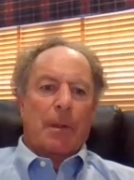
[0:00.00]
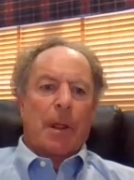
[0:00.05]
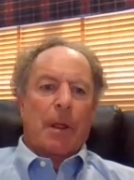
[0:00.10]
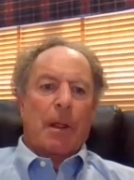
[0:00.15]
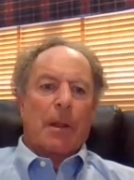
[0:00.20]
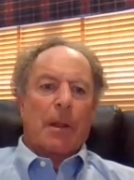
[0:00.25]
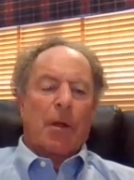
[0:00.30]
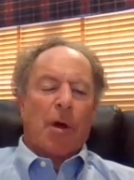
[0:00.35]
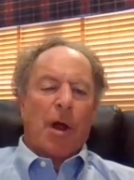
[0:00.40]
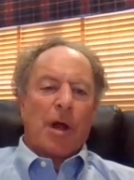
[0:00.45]
a
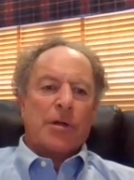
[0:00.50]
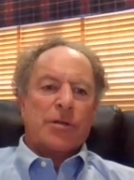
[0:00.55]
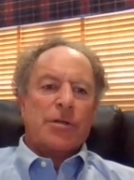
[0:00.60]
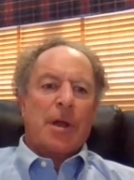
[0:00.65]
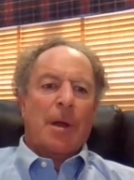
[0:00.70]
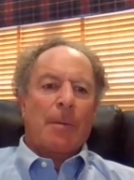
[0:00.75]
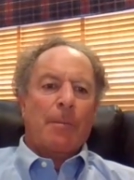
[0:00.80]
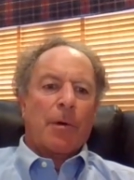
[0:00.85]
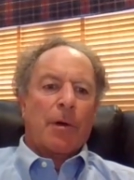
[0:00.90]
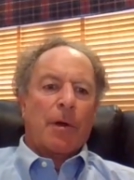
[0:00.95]
large
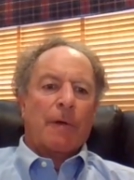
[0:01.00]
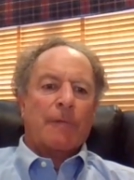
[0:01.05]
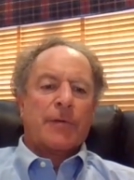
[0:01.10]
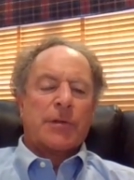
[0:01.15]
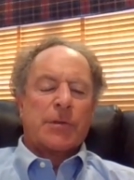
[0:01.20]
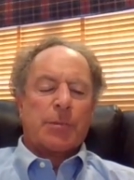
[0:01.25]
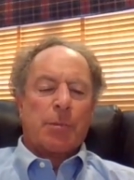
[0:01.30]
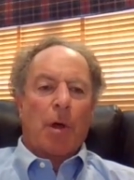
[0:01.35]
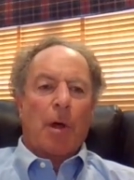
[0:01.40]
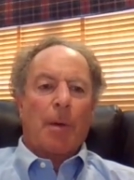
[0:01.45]
number of
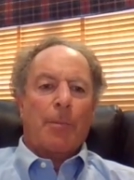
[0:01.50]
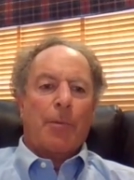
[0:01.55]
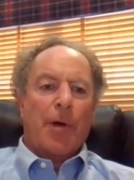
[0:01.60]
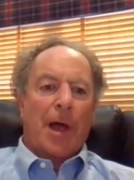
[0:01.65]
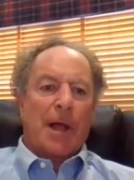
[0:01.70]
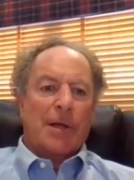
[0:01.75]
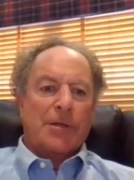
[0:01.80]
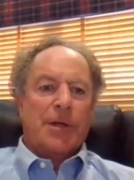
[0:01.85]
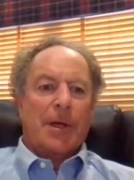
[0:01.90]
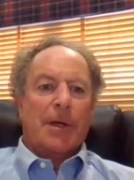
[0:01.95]
small
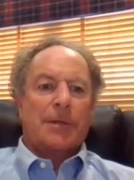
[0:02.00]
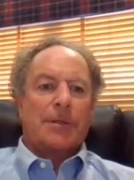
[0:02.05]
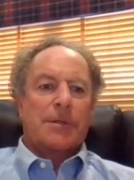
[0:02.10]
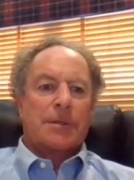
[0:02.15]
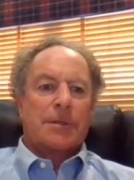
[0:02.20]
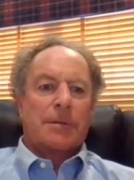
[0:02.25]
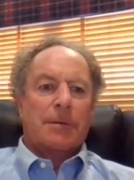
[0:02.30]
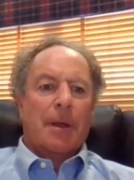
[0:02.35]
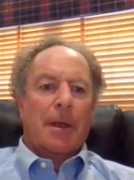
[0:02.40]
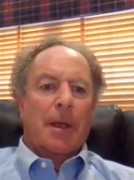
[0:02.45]
projects,
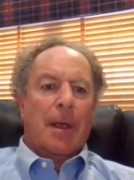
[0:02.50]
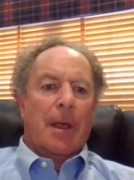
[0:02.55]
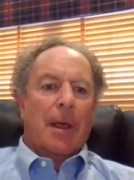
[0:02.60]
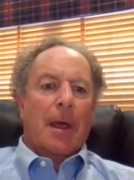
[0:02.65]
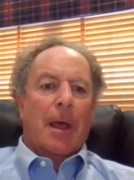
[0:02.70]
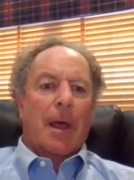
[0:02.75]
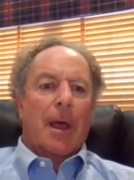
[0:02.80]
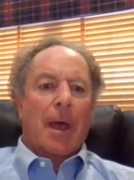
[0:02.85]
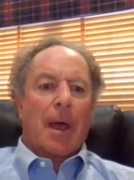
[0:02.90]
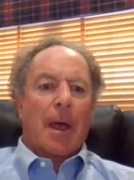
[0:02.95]

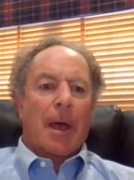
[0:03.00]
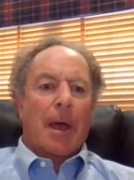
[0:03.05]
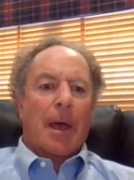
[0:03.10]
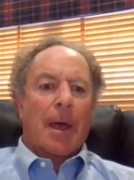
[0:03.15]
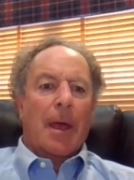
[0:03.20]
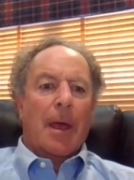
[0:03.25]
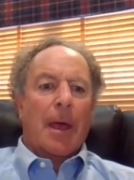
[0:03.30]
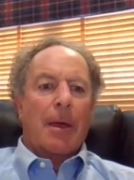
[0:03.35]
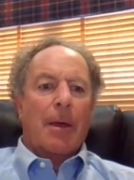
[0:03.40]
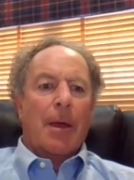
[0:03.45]
uh,
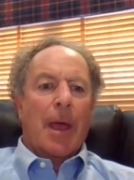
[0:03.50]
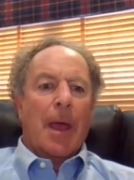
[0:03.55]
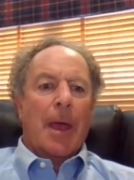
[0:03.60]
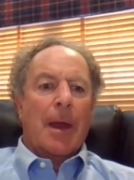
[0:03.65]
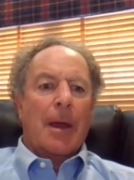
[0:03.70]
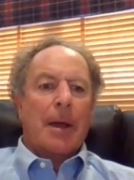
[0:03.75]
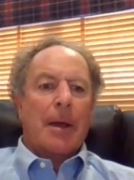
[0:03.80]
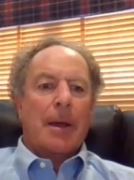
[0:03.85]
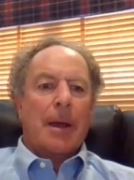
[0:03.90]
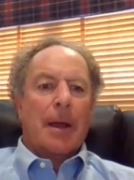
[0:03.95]

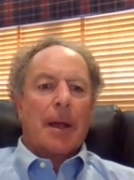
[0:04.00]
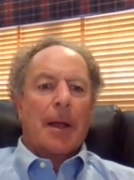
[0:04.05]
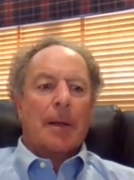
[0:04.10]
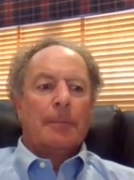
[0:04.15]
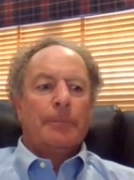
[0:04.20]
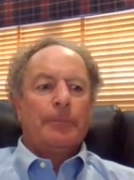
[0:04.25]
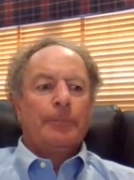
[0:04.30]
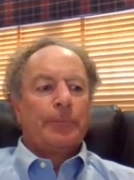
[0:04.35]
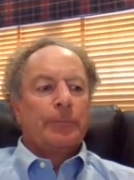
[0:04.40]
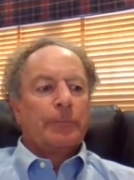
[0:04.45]
and
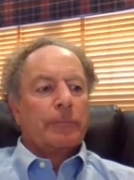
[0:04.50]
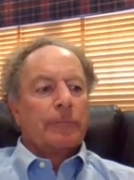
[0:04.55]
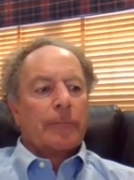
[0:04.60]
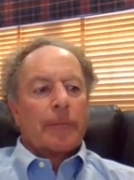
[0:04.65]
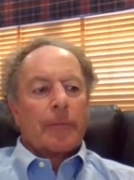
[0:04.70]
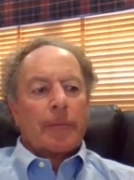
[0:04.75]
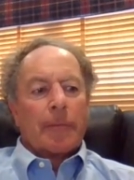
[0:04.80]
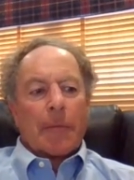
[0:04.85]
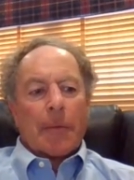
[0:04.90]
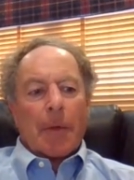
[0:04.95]
um,
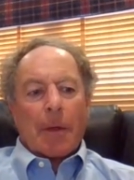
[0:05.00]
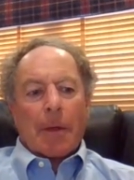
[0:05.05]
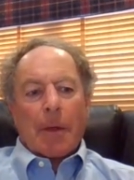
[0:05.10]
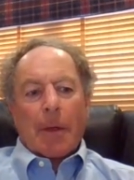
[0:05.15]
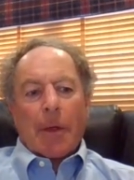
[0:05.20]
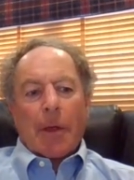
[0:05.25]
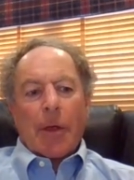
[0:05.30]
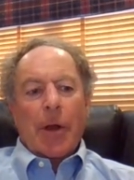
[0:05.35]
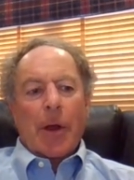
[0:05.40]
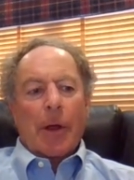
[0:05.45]

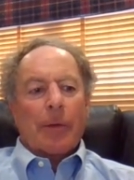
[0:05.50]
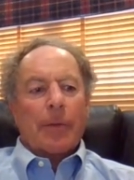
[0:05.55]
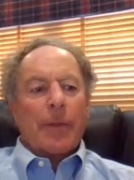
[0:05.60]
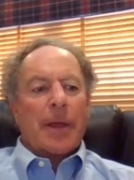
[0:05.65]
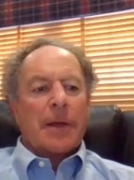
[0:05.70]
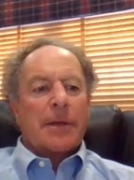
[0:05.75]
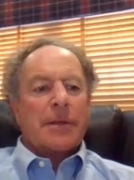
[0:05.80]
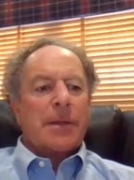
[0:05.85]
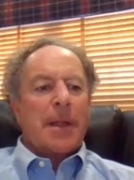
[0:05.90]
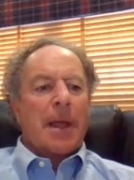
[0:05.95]
you know
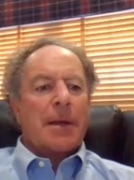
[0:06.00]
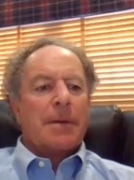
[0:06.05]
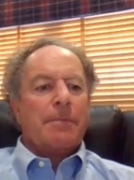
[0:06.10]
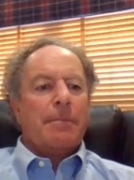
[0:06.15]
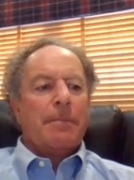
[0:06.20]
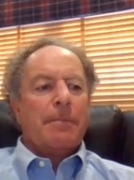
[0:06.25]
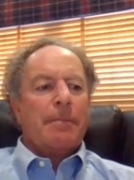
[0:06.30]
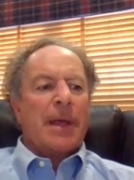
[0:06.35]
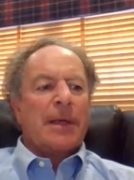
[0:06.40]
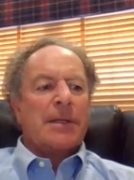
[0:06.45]
that that
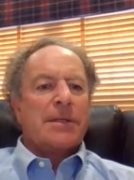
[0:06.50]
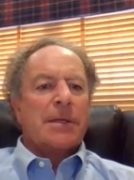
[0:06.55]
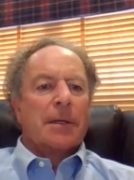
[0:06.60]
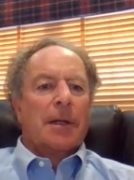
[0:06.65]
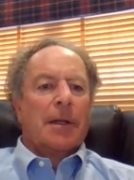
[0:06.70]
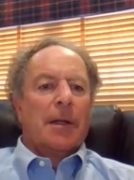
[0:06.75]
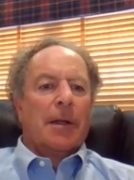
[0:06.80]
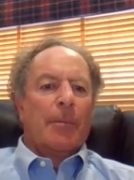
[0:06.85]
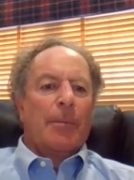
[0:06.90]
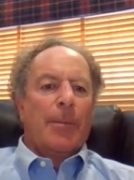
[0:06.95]
makes it a
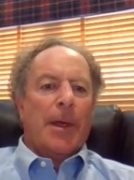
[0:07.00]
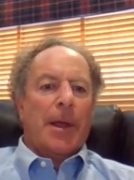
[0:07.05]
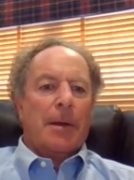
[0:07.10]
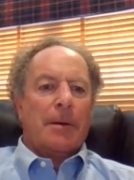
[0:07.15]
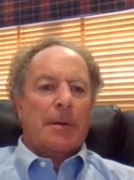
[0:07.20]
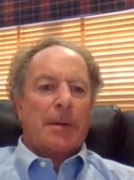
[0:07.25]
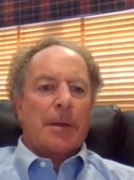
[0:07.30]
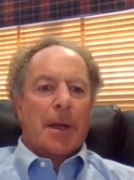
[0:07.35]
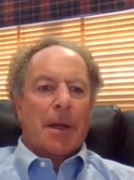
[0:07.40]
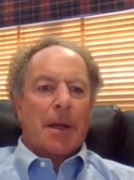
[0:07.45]
little bit
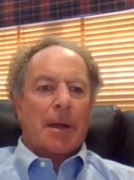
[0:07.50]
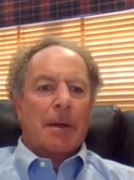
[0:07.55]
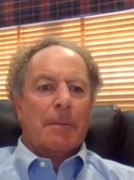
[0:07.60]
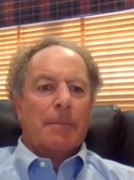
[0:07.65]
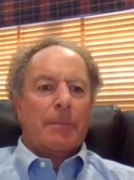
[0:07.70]
uh,